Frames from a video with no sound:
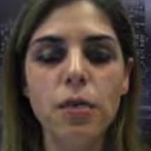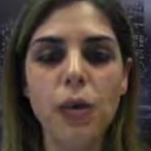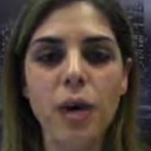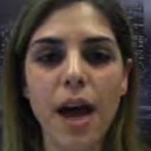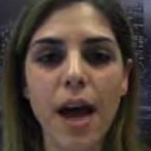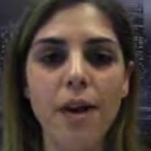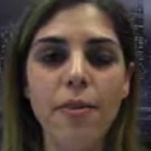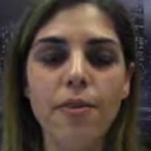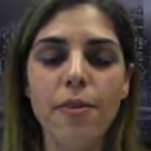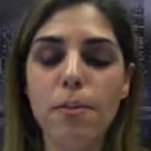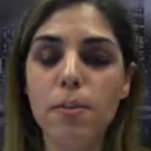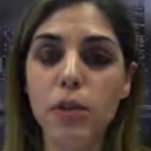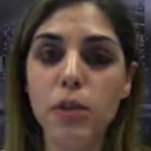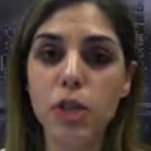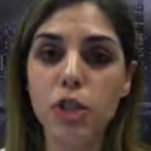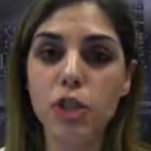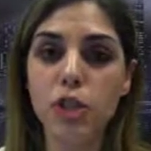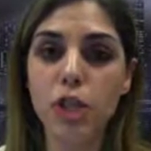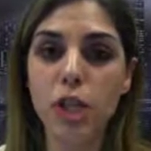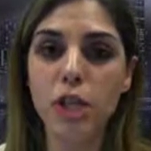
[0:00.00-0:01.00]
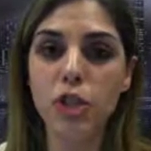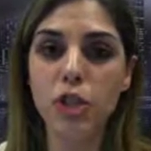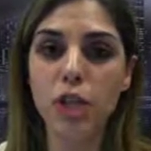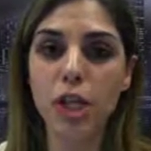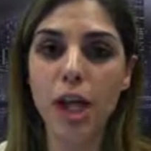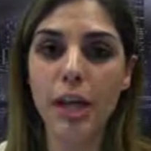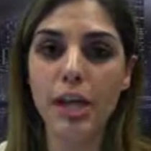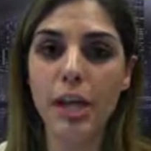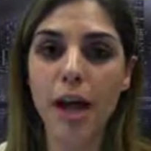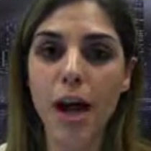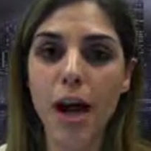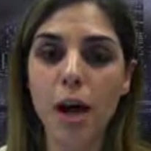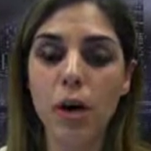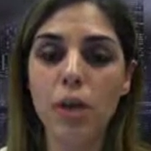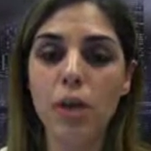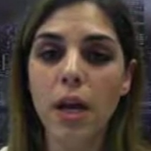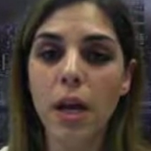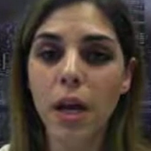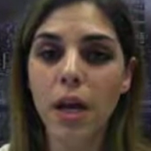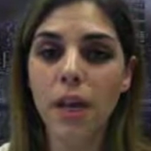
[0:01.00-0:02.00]
We have a potential
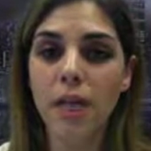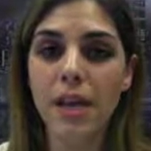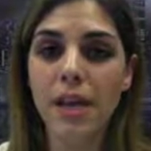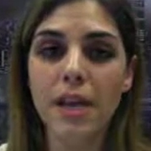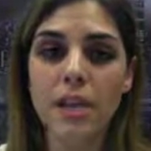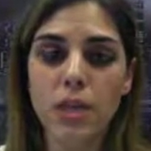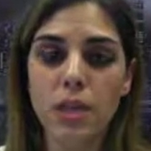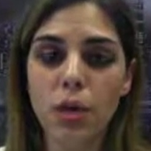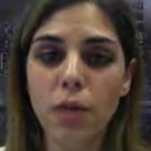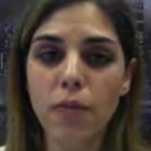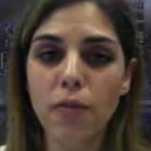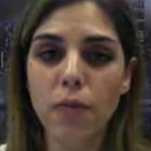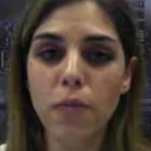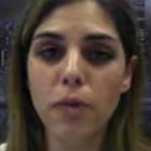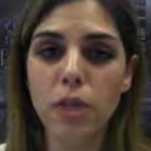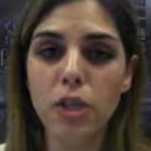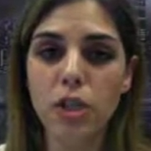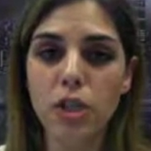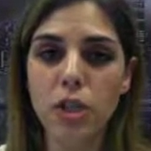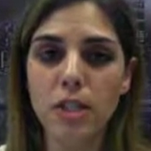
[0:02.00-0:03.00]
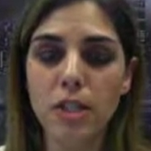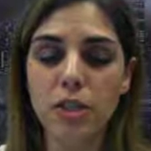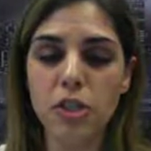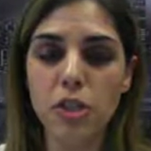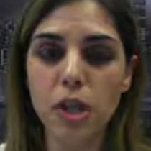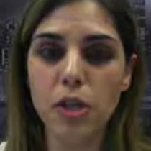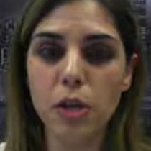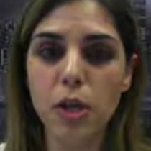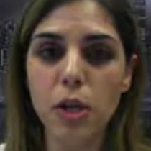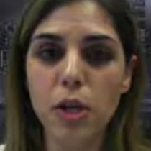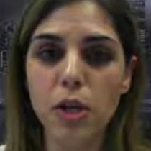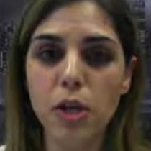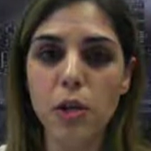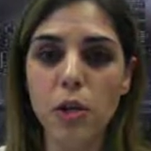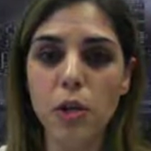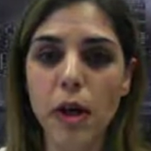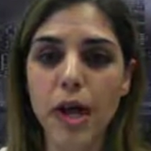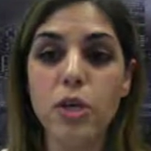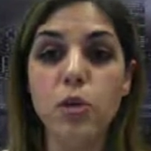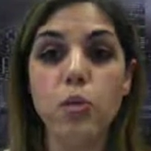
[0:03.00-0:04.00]
shutdown, the risk of the potential shutdown in the
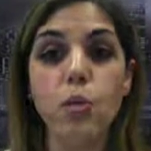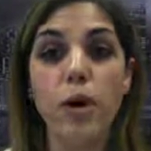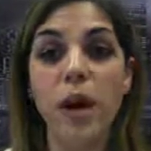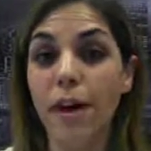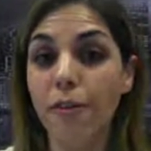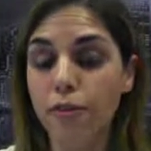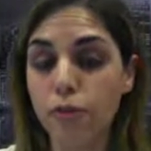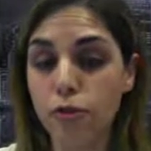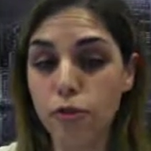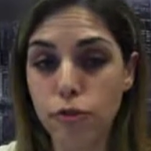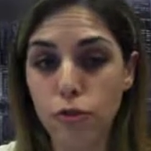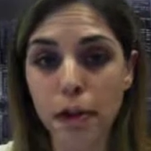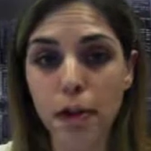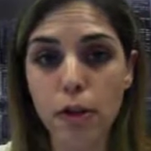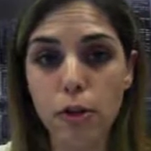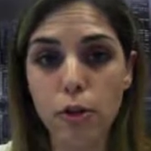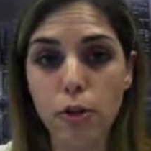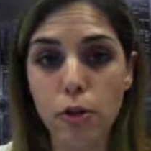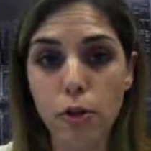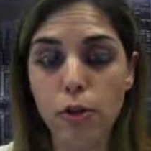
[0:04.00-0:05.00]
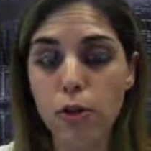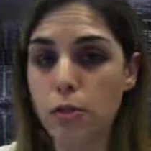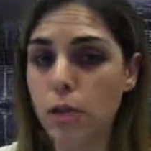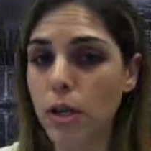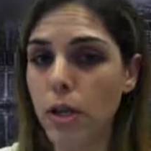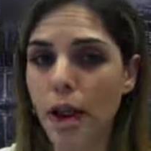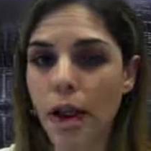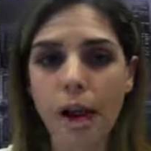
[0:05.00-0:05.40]
US. We have trade talks.